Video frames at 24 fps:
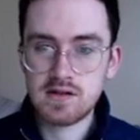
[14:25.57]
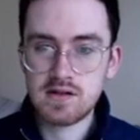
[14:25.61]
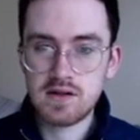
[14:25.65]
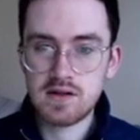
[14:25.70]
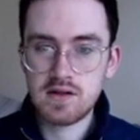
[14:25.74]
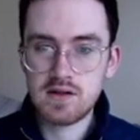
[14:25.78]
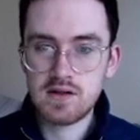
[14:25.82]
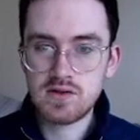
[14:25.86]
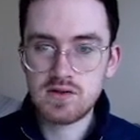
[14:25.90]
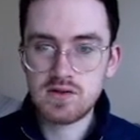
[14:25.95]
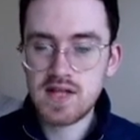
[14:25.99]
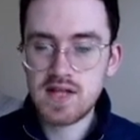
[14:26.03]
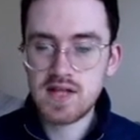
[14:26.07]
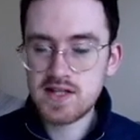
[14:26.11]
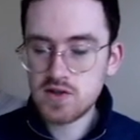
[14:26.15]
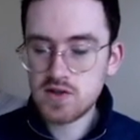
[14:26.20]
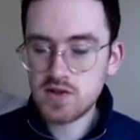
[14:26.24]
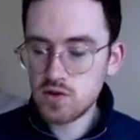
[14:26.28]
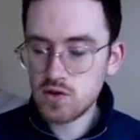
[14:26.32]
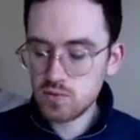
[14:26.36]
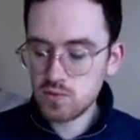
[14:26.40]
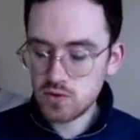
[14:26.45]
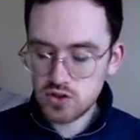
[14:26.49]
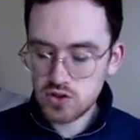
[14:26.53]
So that's all
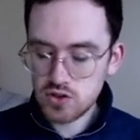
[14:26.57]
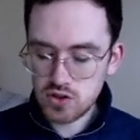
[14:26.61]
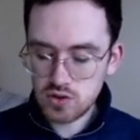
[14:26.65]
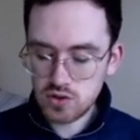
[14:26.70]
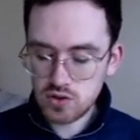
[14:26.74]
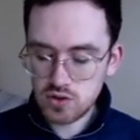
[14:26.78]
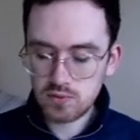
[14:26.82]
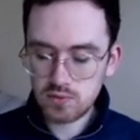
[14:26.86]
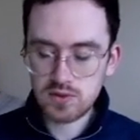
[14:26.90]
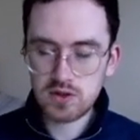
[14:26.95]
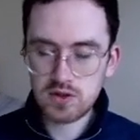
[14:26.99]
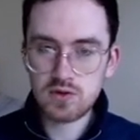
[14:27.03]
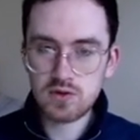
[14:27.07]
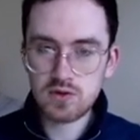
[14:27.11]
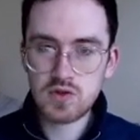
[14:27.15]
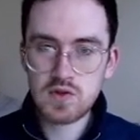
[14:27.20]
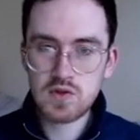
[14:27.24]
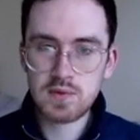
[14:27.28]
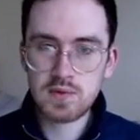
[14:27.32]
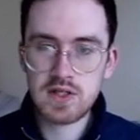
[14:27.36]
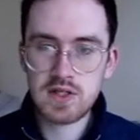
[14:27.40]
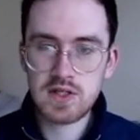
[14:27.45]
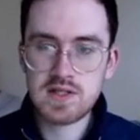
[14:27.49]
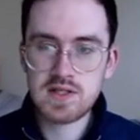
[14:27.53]
we're doing with those
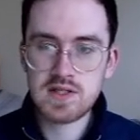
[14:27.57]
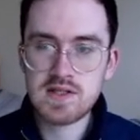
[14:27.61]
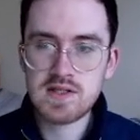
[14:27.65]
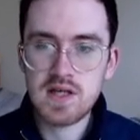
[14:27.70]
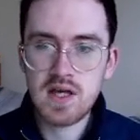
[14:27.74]
points.